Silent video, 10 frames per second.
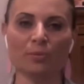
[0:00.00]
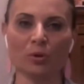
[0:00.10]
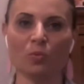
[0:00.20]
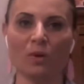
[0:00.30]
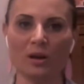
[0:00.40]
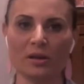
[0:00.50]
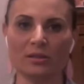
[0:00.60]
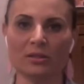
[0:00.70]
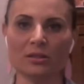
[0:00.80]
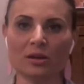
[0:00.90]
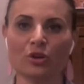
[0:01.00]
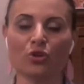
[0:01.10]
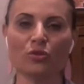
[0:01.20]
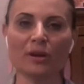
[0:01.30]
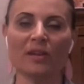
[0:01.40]
people are
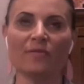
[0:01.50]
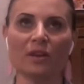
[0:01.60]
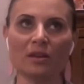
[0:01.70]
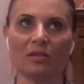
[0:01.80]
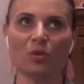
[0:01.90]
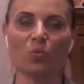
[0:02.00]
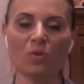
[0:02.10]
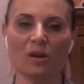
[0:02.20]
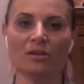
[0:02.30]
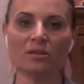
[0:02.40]
craving,